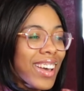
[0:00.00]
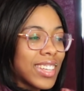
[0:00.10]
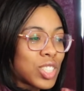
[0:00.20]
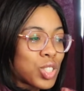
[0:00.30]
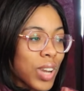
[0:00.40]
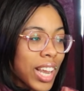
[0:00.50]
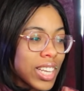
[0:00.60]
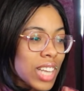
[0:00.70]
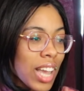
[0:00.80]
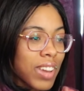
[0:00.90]

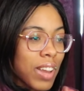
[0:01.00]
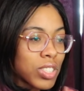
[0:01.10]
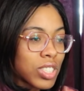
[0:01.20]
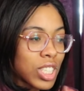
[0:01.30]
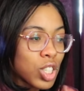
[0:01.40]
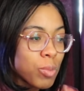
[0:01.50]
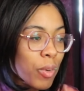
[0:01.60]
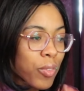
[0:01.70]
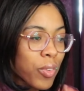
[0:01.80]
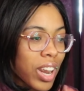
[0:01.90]
Strange, I've never seen you
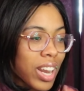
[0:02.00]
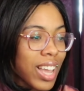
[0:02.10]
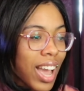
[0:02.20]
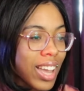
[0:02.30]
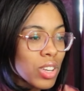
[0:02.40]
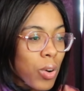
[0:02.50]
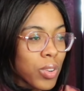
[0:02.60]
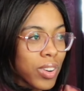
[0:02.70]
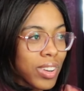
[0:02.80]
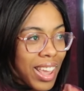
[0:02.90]
before, and yet I know
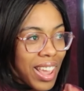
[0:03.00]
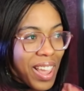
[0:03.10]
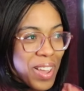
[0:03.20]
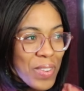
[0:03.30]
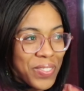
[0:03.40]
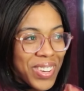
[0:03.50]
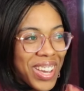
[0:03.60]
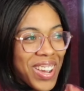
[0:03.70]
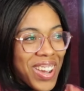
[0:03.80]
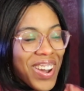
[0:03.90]
your name.
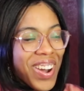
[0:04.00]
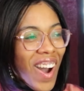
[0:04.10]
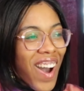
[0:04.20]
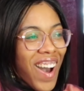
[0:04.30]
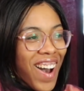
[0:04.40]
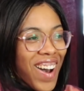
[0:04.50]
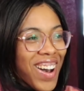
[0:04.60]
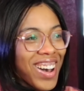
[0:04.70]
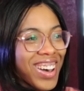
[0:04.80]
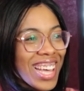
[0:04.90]

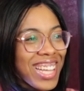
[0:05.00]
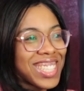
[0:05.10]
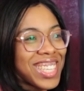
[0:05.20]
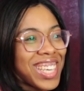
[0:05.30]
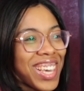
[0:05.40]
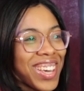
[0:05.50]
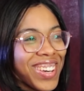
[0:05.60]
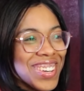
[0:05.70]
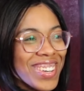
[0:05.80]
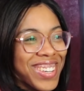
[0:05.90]
Oh, that's
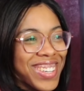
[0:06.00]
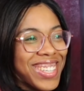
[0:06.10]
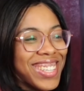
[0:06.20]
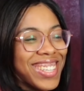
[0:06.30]
cute.